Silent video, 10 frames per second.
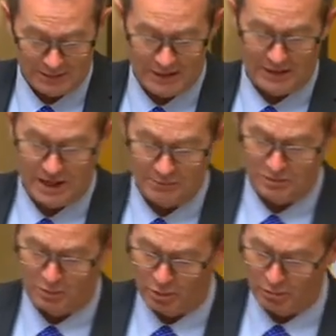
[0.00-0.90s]
income
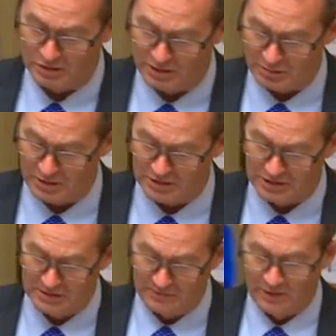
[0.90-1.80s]
support
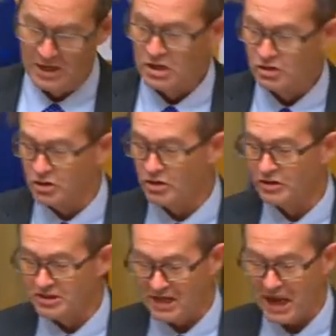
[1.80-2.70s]
recipients during
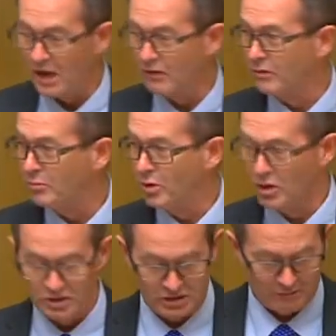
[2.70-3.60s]
the sale of the
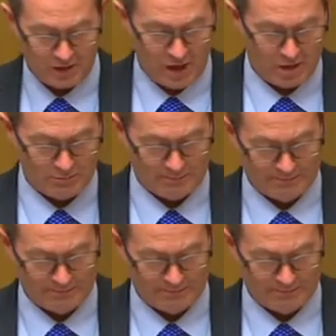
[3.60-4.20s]
purchase of a home.